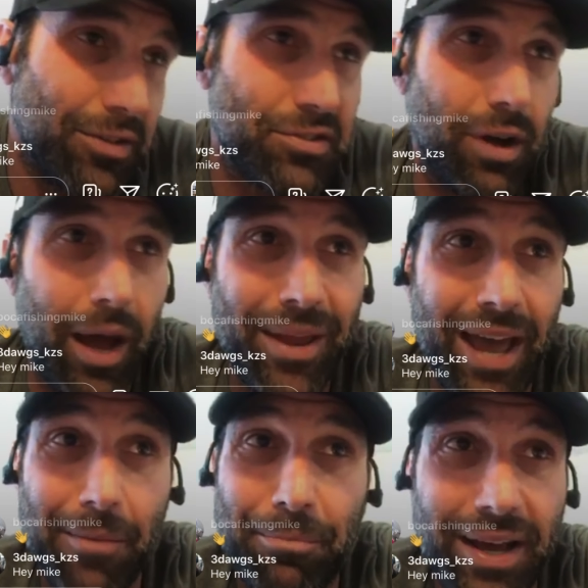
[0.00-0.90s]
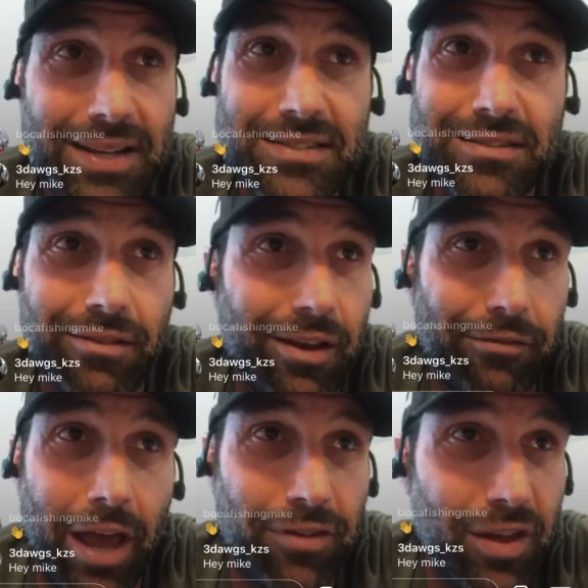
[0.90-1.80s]
So I mean, at best,
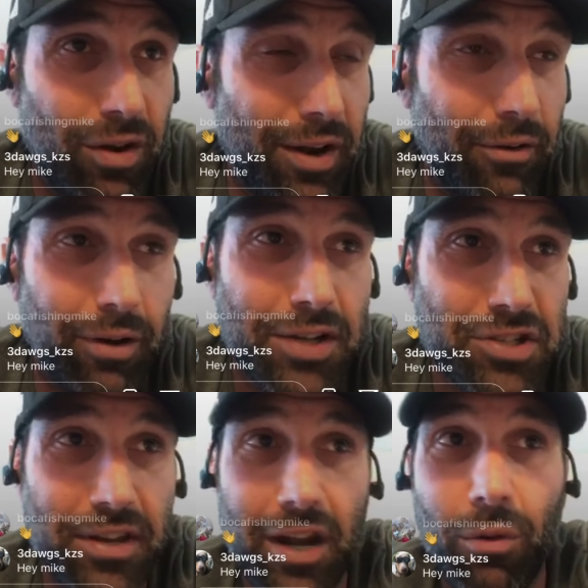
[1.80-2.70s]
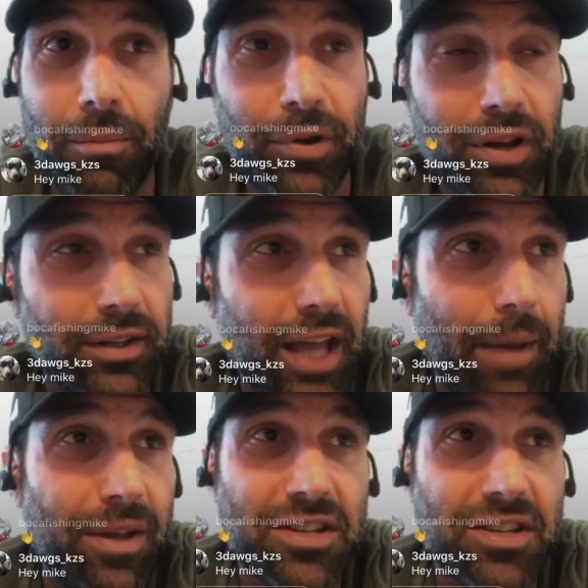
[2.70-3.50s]
if you're in a rush and you don't want to put your time in,